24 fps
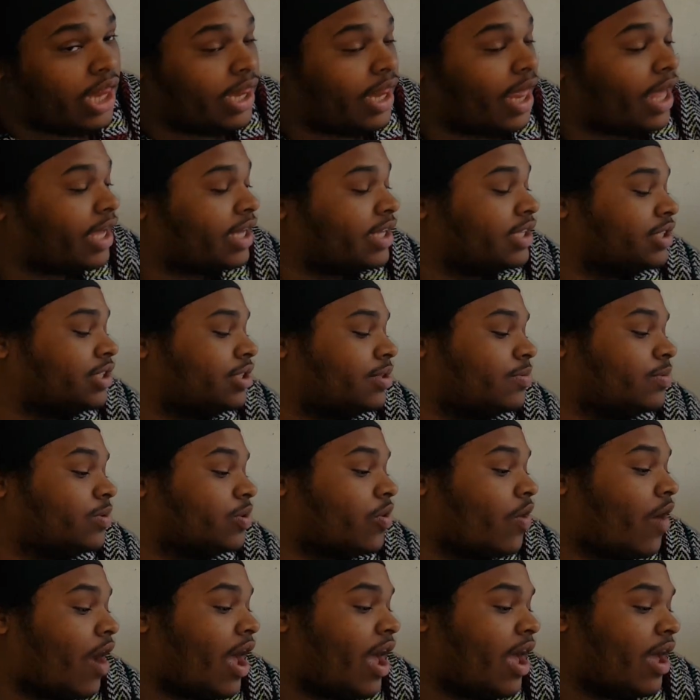like and
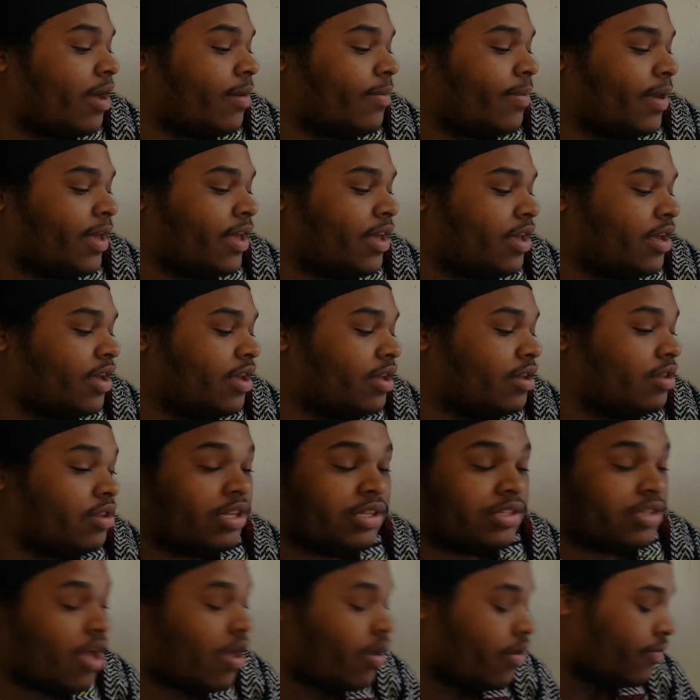subscribe, and
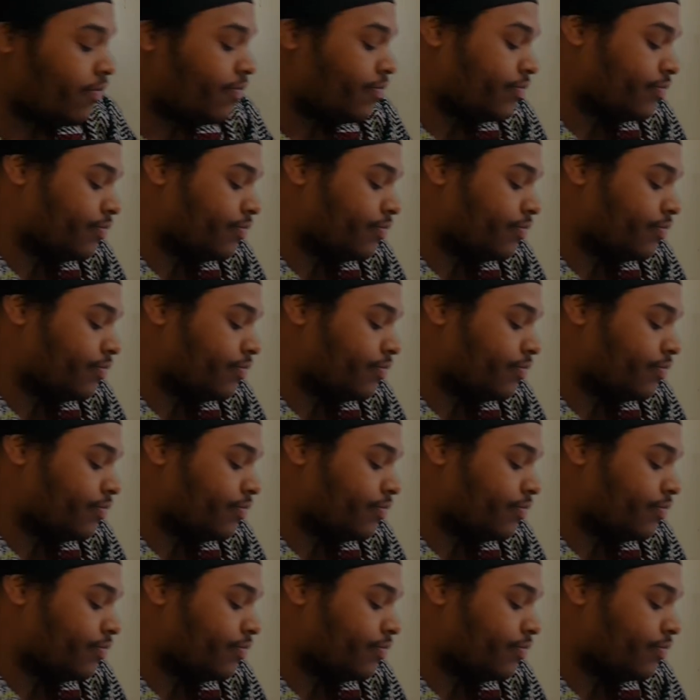let's go.